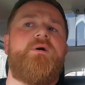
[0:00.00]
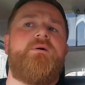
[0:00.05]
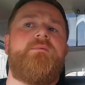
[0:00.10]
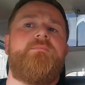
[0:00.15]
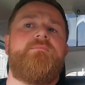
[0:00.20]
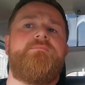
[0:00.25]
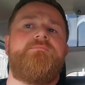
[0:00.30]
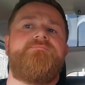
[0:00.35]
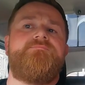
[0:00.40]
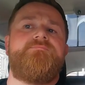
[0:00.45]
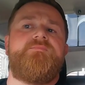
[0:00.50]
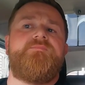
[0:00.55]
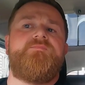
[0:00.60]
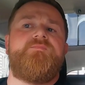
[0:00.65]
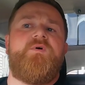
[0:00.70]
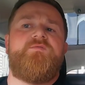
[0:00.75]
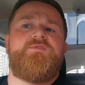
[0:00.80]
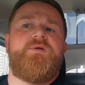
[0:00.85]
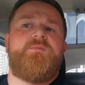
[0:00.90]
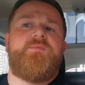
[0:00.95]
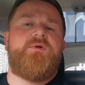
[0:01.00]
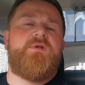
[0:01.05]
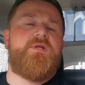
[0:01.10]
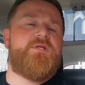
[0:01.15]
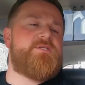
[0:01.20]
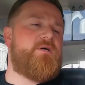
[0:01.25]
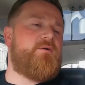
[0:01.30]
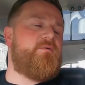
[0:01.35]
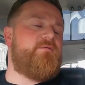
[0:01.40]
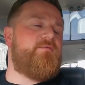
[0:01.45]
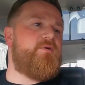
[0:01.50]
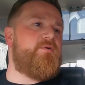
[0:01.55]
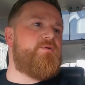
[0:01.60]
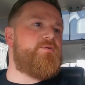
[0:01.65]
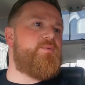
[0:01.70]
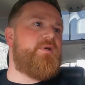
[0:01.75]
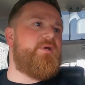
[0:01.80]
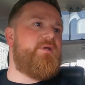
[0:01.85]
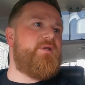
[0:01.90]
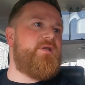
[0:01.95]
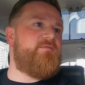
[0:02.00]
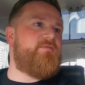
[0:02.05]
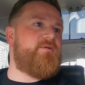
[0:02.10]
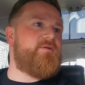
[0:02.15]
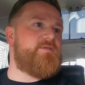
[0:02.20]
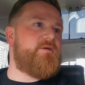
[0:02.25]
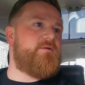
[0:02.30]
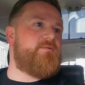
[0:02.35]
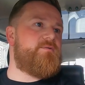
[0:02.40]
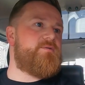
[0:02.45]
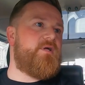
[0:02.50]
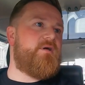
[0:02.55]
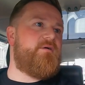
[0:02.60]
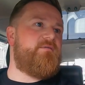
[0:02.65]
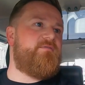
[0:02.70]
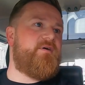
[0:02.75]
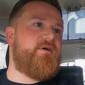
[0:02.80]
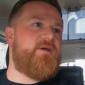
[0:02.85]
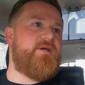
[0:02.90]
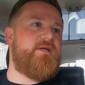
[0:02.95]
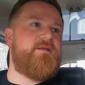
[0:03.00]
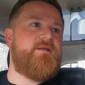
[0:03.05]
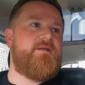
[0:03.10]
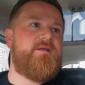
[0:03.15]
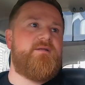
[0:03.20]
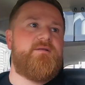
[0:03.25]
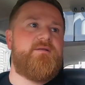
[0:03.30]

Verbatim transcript: Um, obviously, I'm not going to tell the viewers where you live because they'll start yeah. fucking